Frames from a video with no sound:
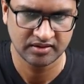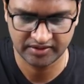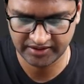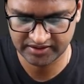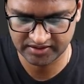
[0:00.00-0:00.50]

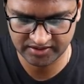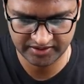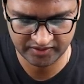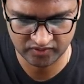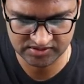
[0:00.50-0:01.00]
data
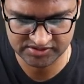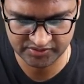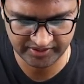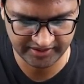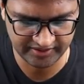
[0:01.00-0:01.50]
equals
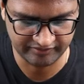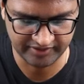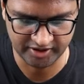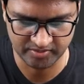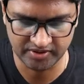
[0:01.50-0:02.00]
to a
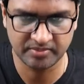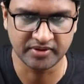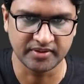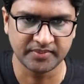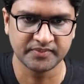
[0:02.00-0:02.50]
divided by
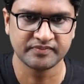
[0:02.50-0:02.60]
b.